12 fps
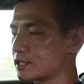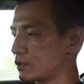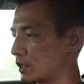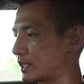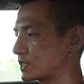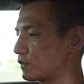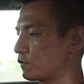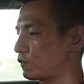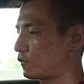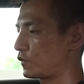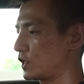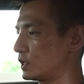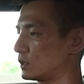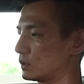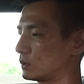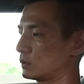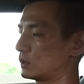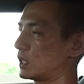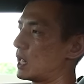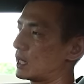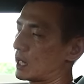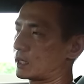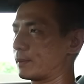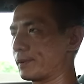You know, it doesn't feel
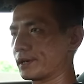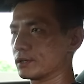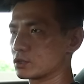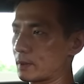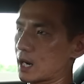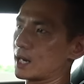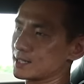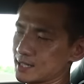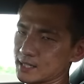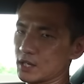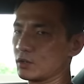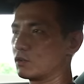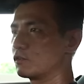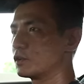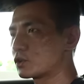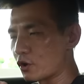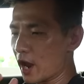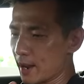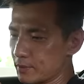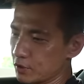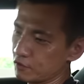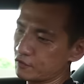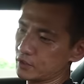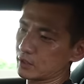like typical supercar in the sense that you don't feel cramped, you
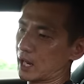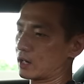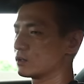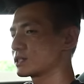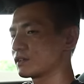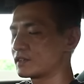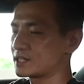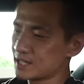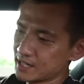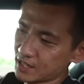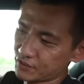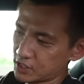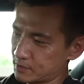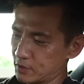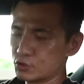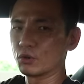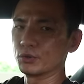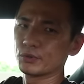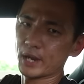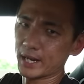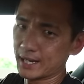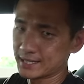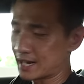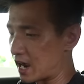don't feel like, oh, some of these things have just been thrown
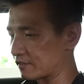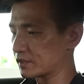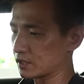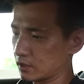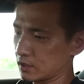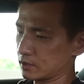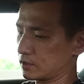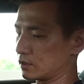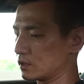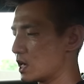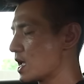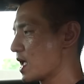together as an afterthought, you know.